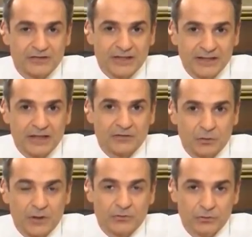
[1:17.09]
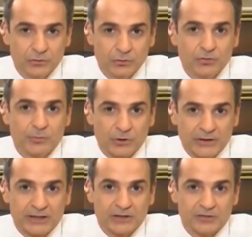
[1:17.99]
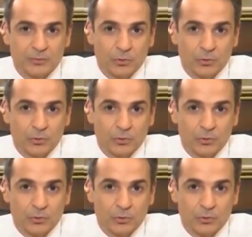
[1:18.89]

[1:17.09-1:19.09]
state has a right to do to protect its